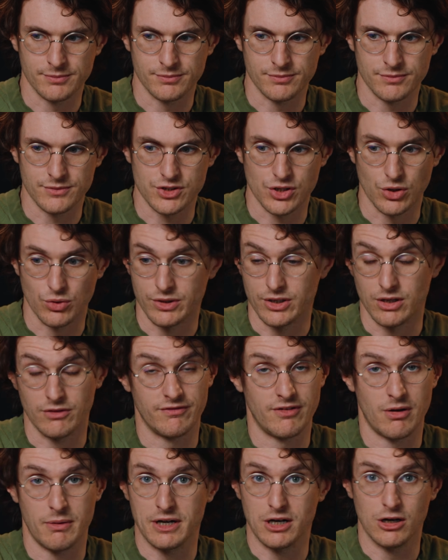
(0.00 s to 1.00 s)
So in a
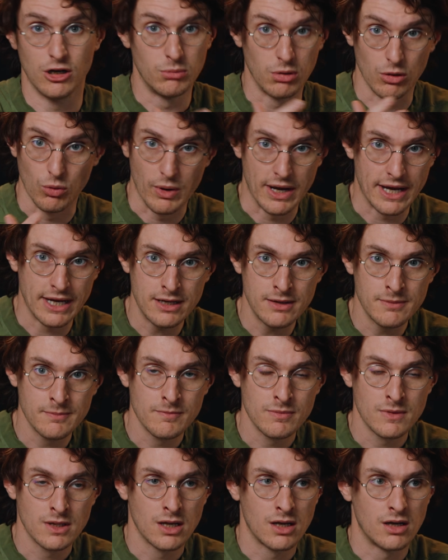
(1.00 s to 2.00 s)
very global way,
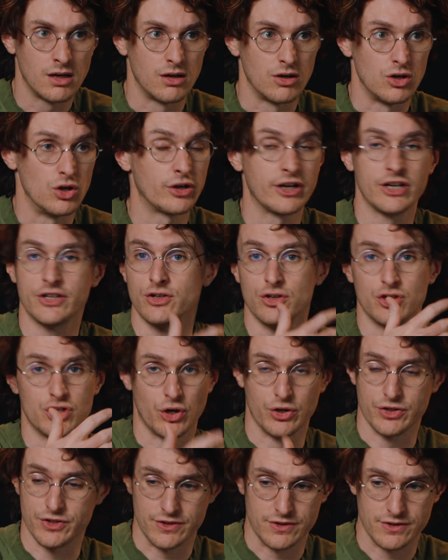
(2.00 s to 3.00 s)
location
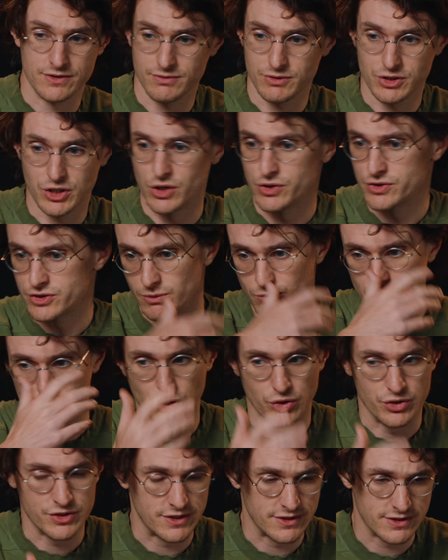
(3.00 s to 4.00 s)
choices, costume
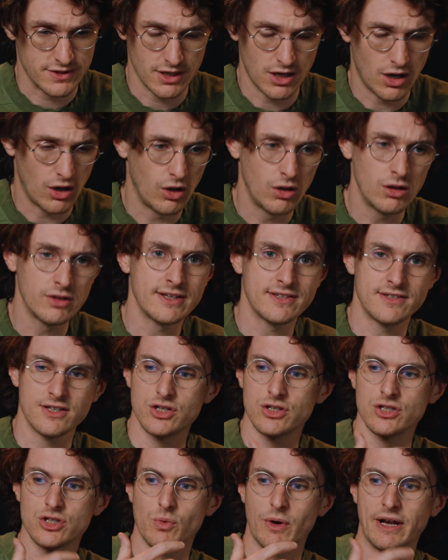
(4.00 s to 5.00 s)
choices, all
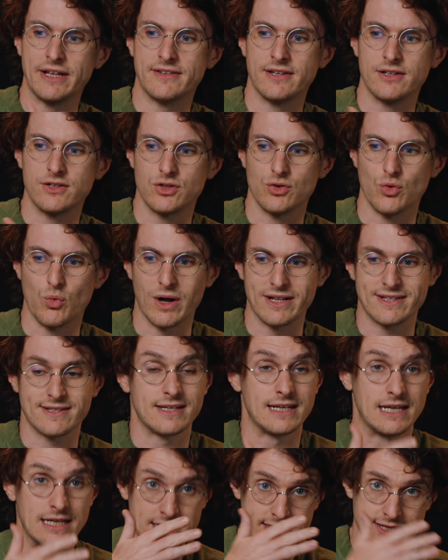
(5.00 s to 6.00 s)
decisions related to what's
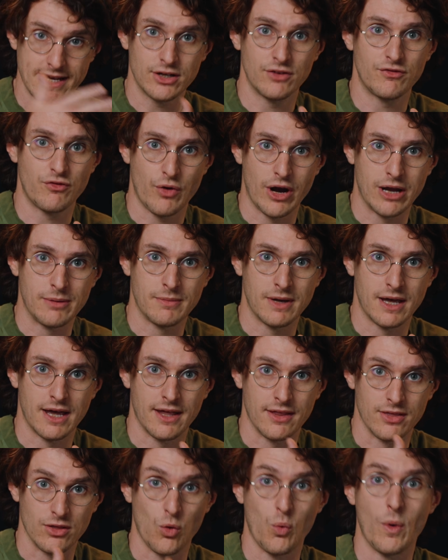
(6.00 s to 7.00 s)
inside a frame
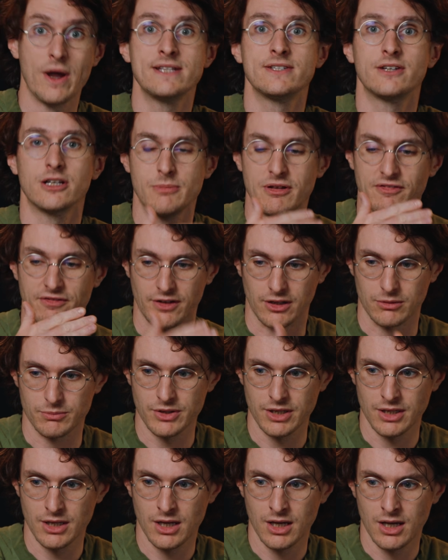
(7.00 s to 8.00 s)
and the way it's going to be
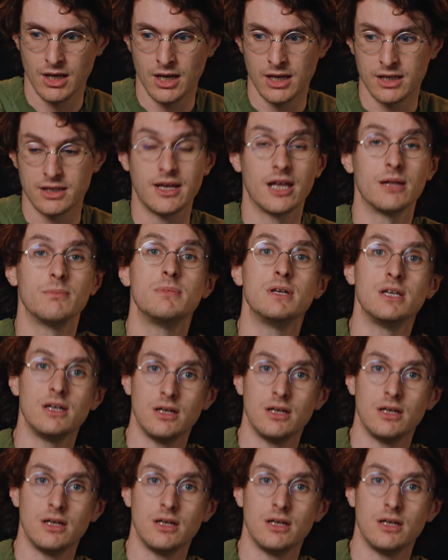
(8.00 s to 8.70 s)
filmed can be